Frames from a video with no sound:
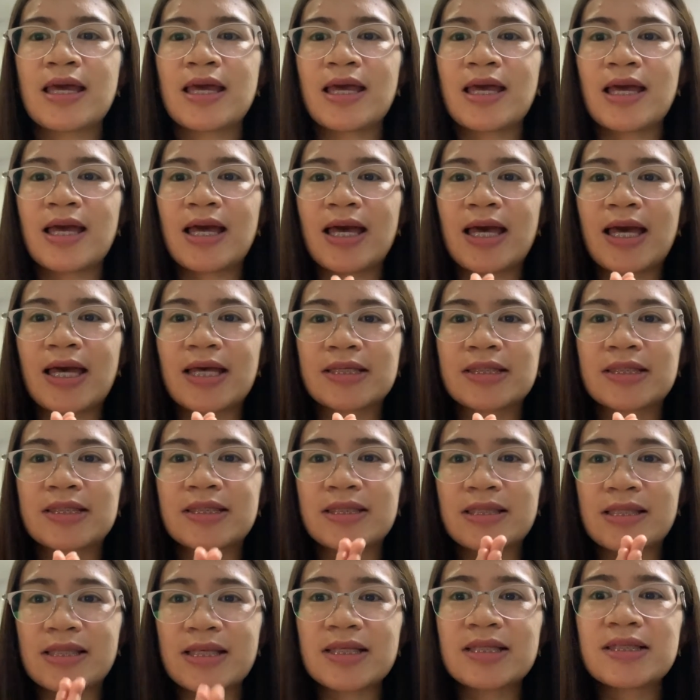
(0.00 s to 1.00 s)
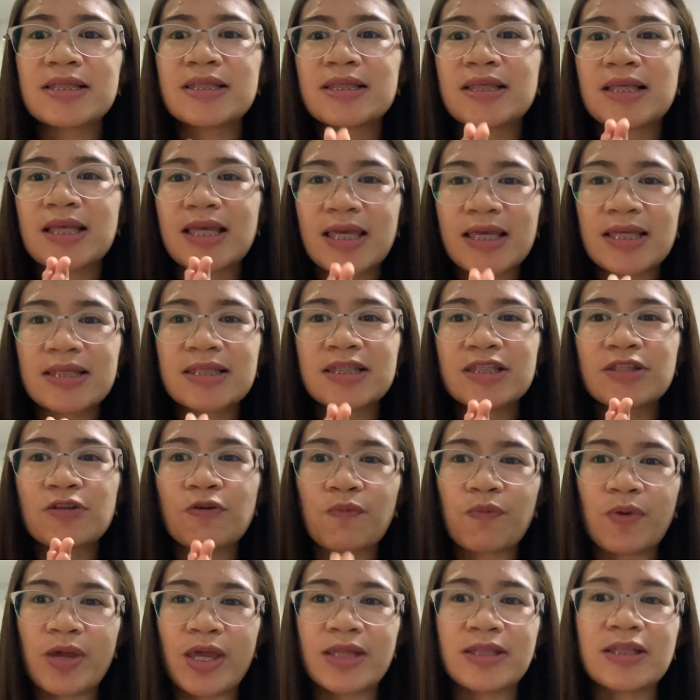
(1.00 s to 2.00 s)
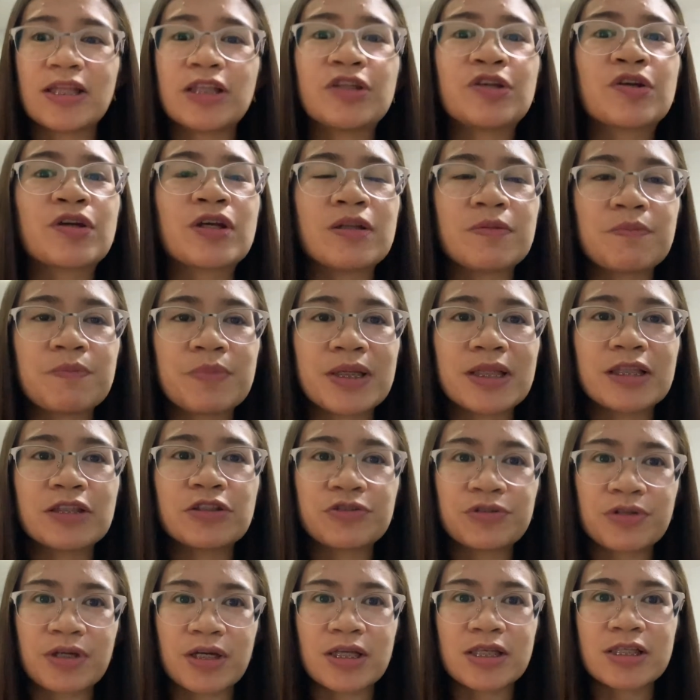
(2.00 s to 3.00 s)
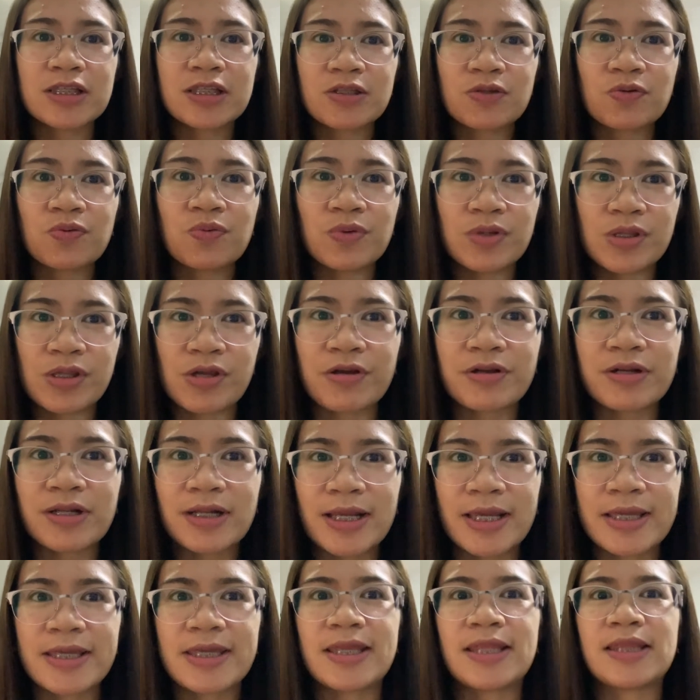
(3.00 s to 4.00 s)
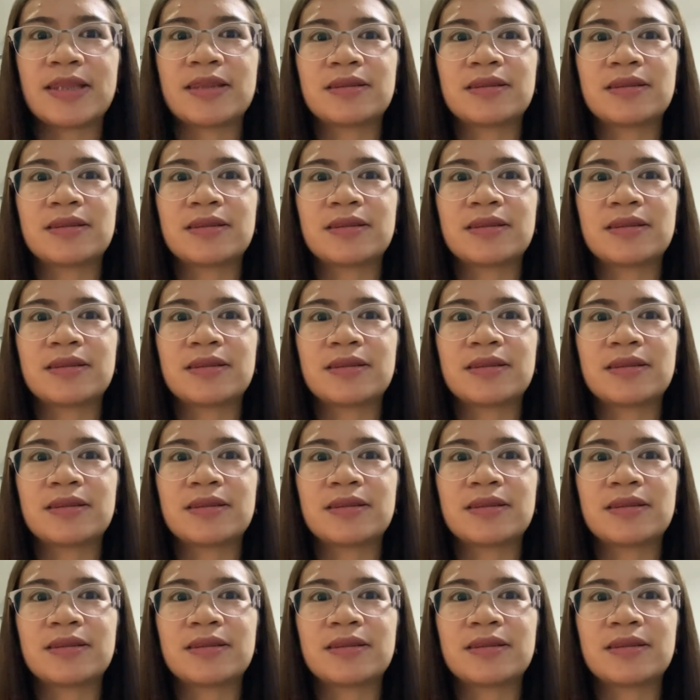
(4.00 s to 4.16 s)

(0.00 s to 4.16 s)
as this is the way that you can build trust with your client.